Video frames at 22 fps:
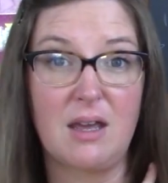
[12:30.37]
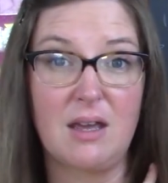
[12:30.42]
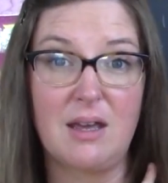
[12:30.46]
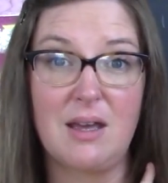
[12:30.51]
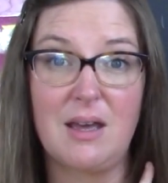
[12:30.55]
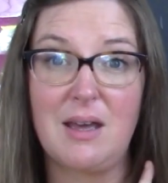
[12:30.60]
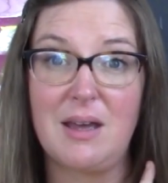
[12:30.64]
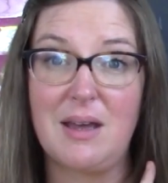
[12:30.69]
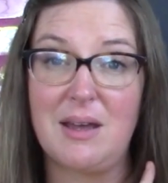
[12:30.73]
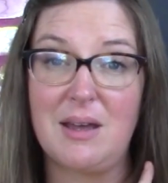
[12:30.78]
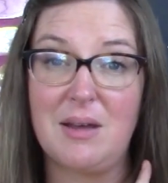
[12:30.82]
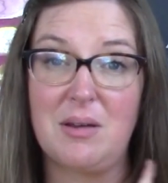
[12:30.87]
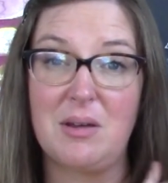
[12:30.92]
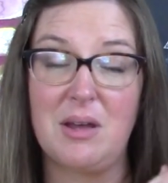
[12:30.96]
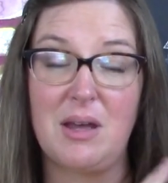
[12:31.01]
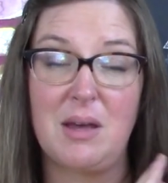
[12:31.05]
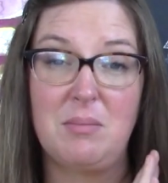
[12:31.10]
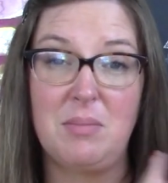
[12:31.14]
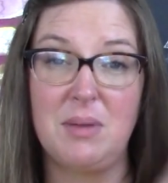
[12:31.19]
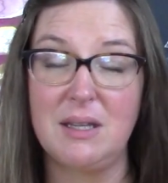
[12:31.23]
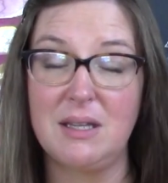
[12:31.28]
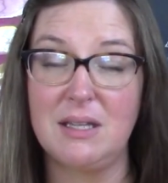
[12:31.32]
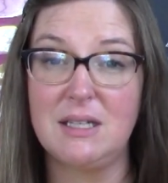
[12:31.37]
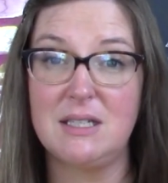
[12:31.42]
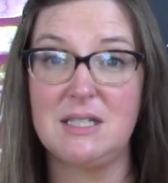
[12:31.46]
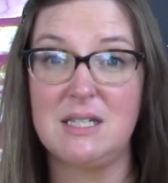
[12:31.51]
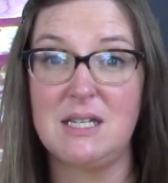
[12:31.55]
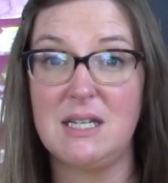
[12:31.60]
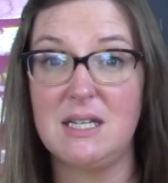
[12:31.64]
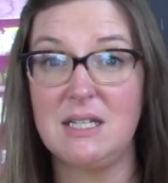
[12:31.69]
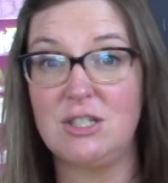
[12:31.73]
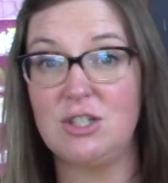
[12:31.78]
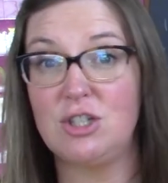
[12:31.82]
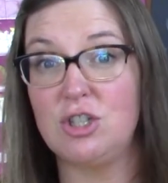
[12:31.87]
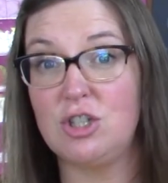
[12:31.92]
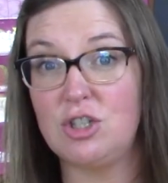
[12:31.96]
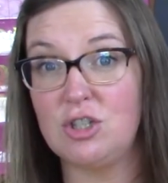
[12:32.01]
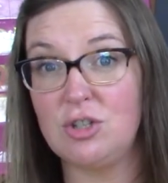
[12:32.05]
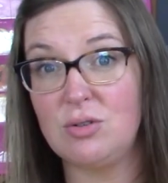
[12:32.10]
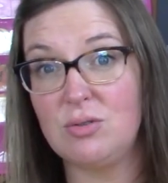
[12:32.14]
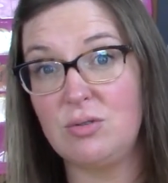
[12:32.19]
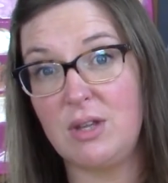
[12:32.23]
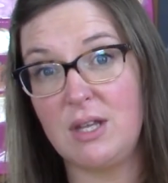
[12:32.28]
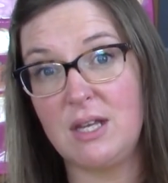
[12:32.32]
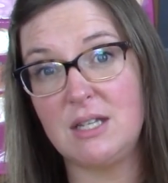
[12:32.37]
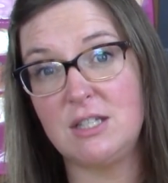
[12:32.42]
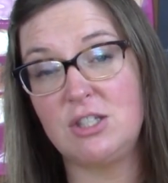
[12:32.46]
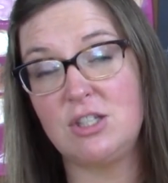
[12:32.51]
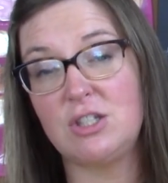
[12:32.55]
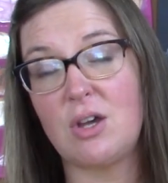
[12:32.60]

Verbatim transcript: uh, ability to do this.